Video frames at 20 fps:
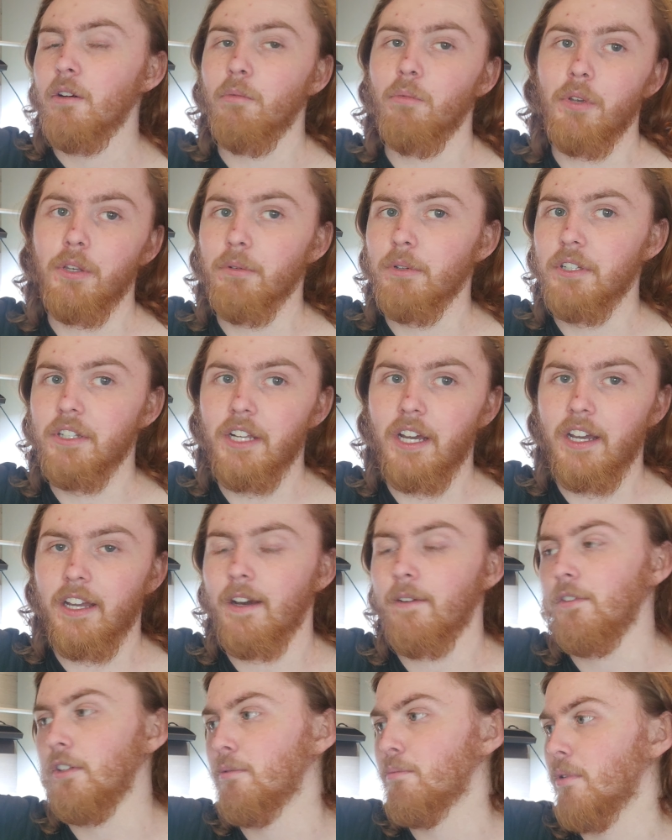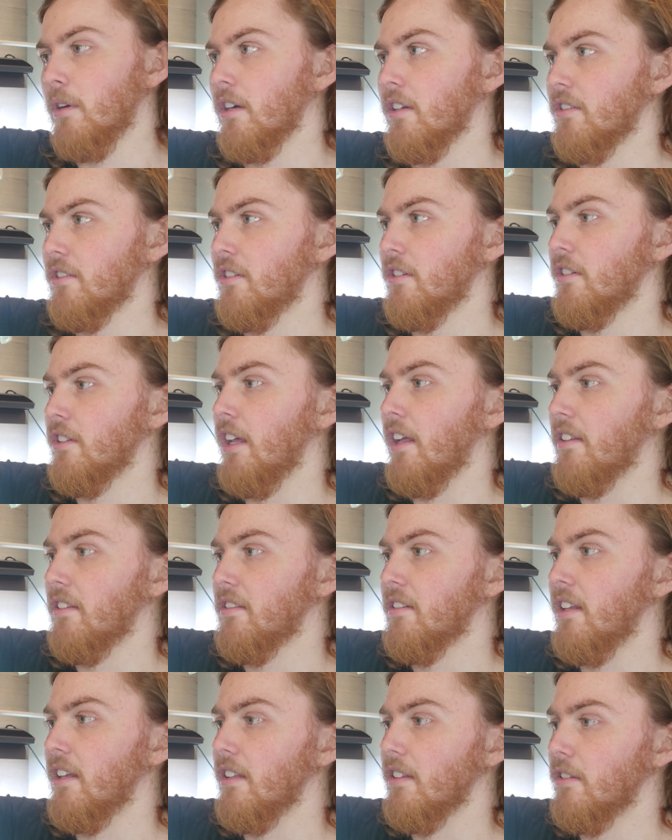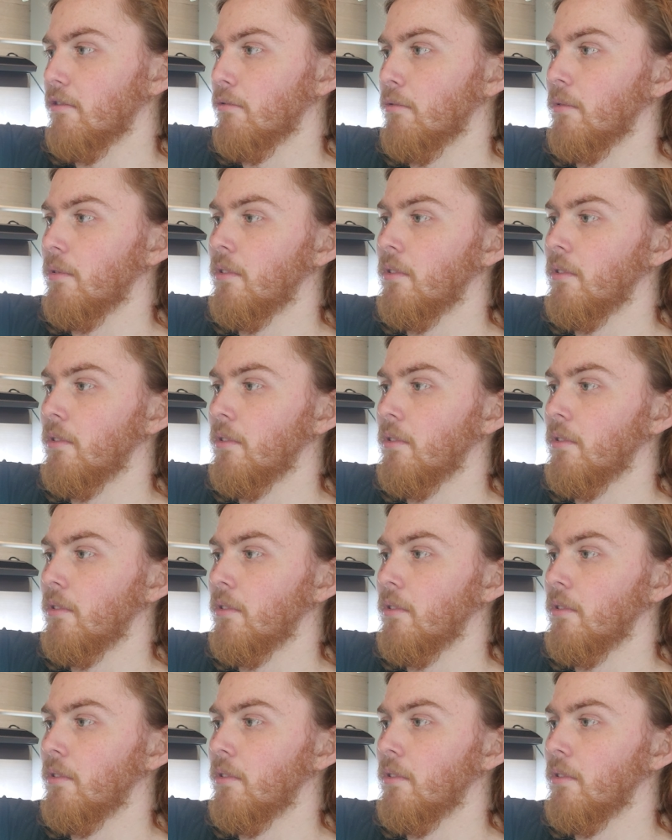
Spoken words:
we would not have these products here in the United States.